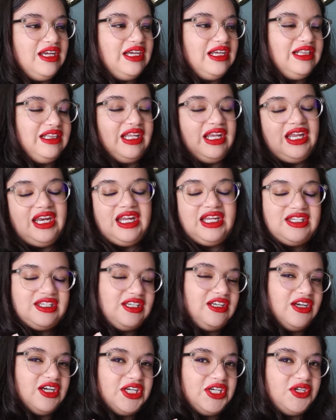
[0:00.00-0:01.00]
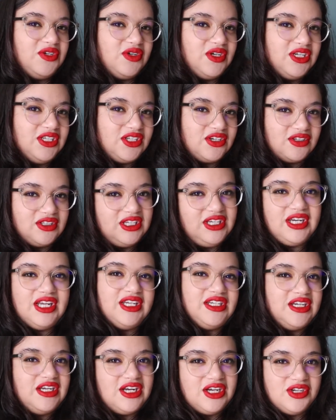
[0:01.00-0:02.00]
late 1800s, early
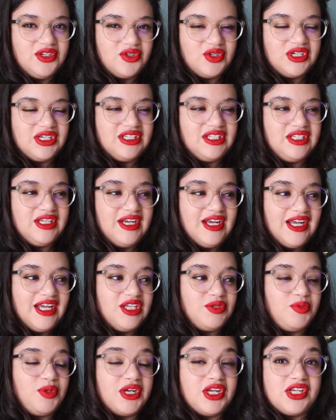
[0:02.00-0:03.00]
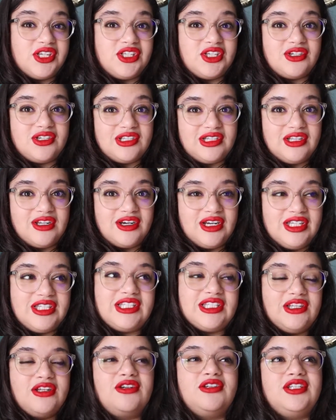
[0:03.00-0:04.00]
1900s, is because
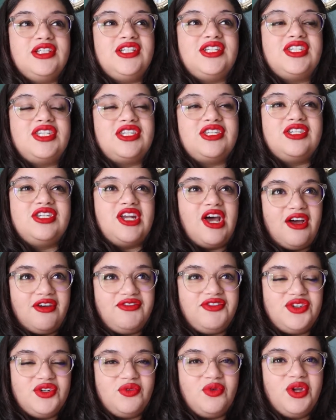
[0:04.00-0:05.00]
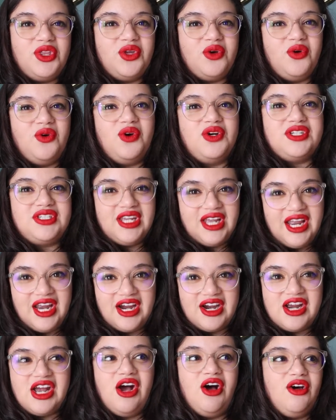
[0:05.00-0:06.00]
it's literally stuffed with
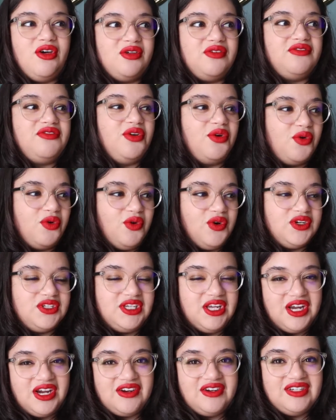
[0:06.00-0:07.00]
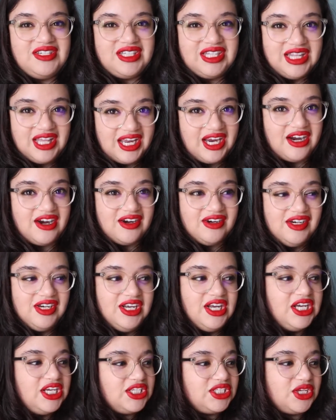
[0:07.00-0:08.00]
horsehair. All of the horsehair is there.
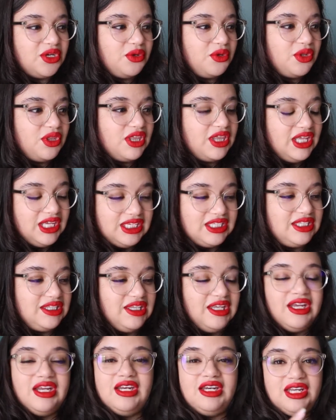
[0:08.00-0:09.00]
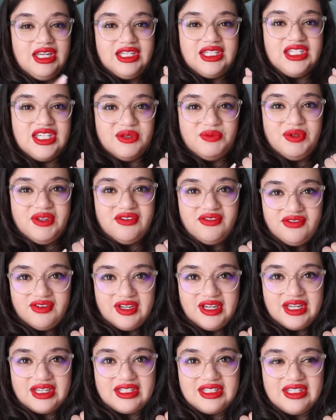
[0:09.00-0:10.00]
So this thing needs to be
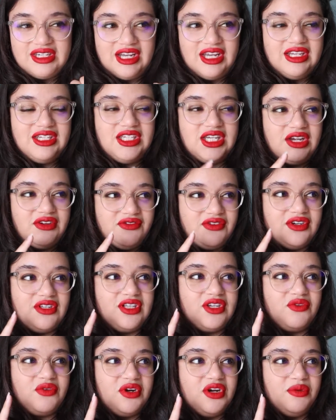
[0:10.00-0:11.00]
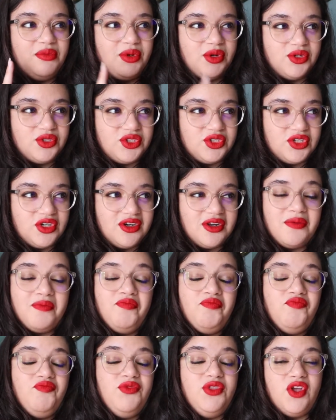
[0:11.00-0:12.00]
fixed and definitely
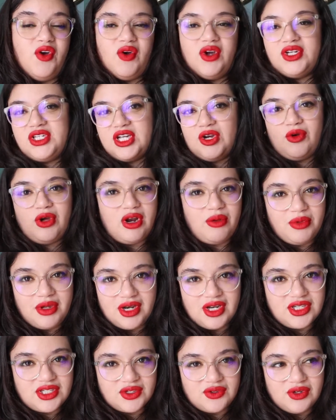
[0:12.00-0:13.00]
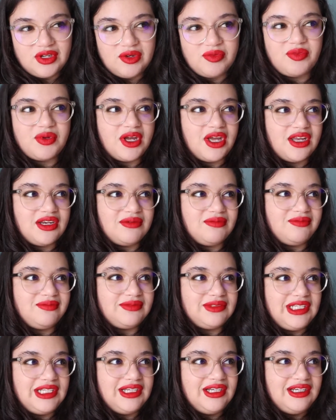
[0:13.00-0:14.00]
reupholstered. No idea when I'm gonna do it, but
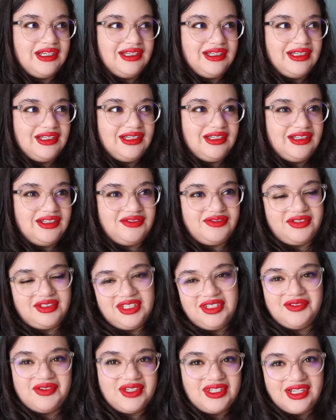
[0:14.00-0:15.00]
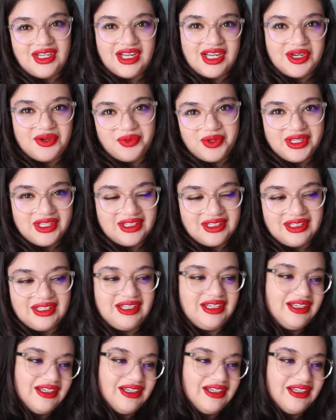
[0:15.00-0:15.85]
hopefully one day I will.